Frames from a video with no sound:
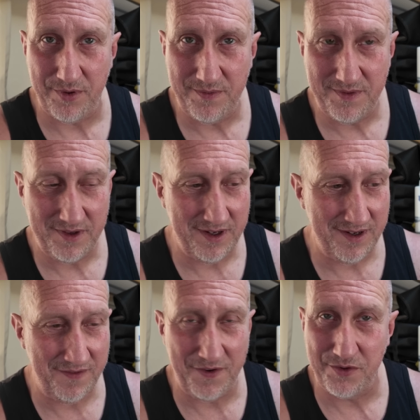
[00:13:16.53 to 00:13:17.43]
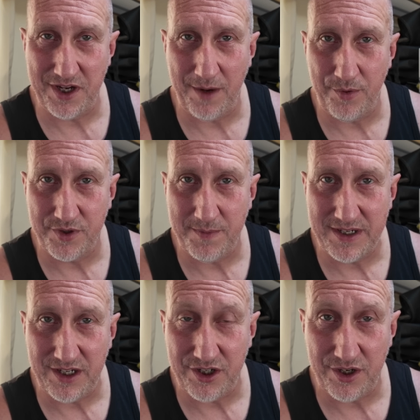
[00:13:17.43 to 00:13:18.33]
on and fills it up
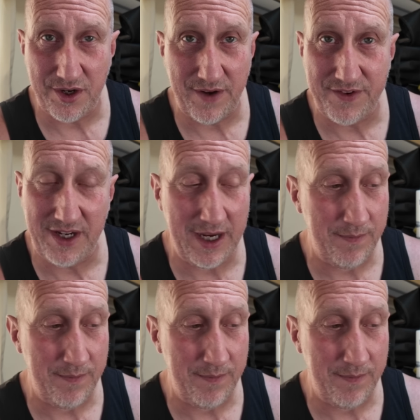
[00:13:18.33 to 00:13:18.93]
automatically, so you don't have to